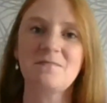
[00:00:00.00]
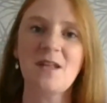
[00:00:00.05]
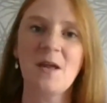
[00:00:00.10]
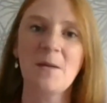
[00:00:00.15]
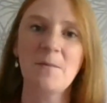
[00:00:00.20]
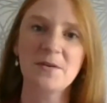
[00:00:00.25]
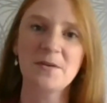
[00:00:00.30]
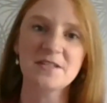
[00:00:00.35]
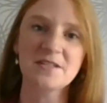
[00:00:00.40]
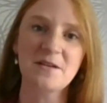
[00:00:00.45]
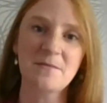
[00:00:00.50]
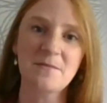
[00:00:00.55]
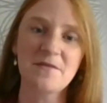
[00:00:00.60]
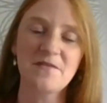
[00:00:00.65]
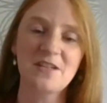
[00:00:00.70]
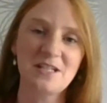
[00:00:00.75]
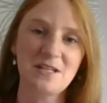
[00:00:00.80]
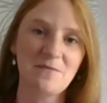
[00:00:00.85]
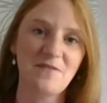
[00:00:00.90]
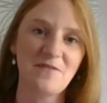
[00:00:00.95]
But some of
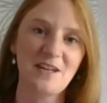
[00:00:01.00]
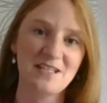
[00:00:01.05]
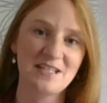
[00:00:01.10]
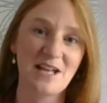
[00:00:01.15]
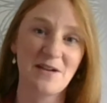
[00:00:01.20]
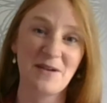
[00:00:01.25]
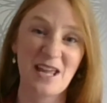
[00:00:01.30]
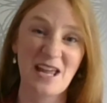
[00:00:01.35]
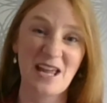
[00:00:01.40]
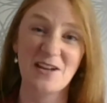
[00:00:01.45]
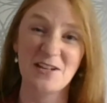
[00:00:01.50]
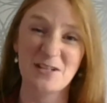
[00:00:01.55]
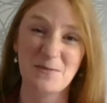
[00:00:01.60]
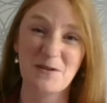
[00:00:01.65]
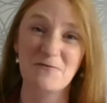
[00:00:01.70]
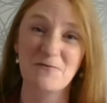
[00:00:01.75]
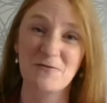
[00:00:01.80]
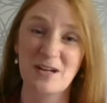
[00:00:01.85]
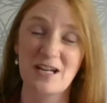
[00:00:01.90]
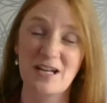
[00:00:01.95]
the deepfakes now are getting to
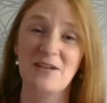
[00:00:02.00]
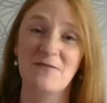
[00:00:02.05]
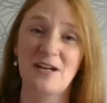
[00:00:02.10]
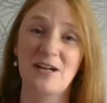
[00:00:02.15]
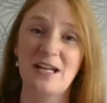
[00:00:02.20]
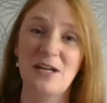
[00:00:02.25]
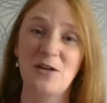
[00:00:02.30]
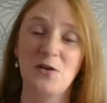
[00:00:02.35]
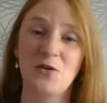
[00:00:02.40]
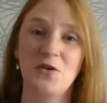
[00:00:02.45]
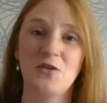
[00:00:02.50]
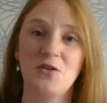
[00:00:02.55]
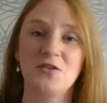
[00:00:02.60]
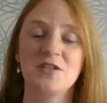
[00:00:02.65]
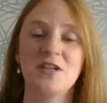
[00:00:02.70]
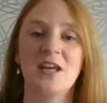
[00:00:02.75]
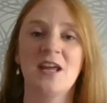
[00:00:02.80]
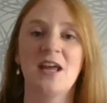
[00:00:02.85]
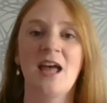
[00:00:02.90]
be really, really good.